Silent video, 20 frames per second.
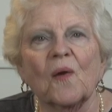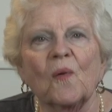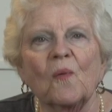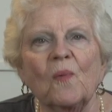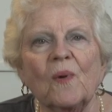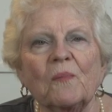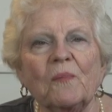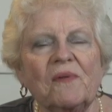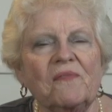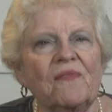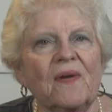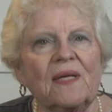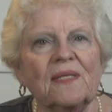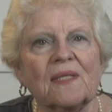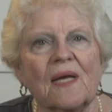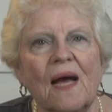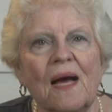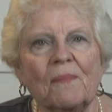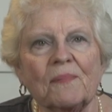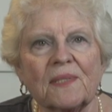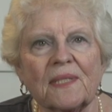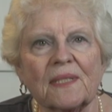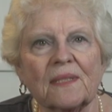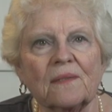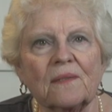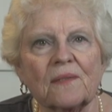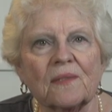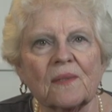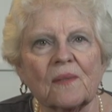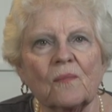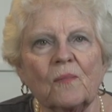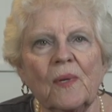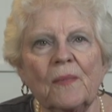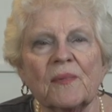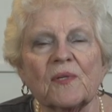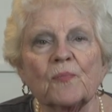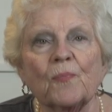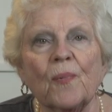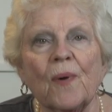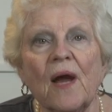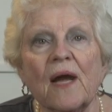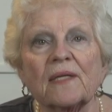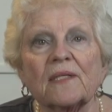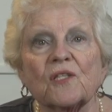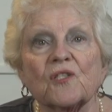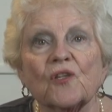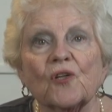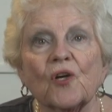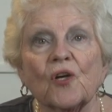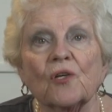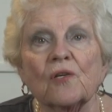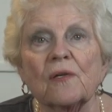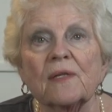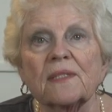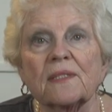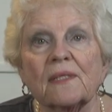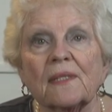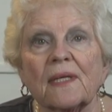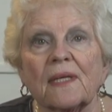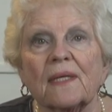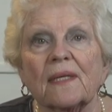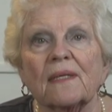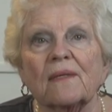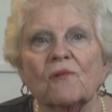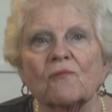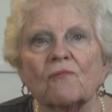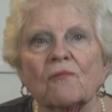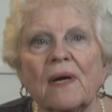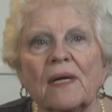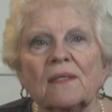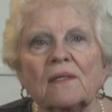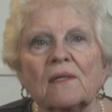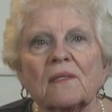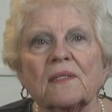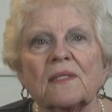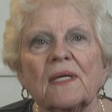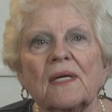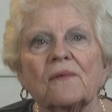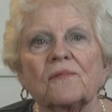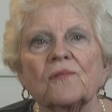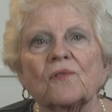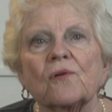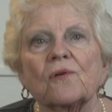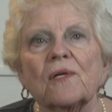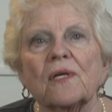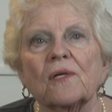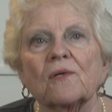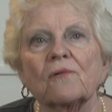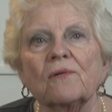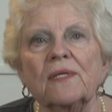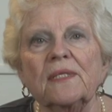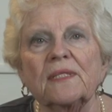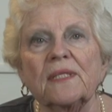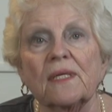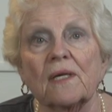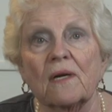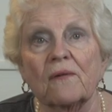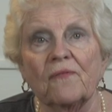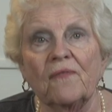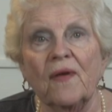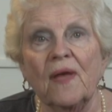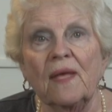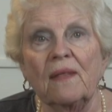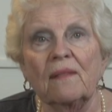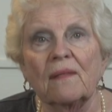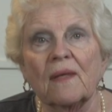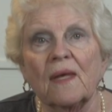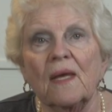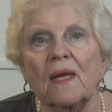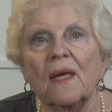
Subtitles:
When we face obstacles, we must practice earnestly and direct ourselves toward increasing our faith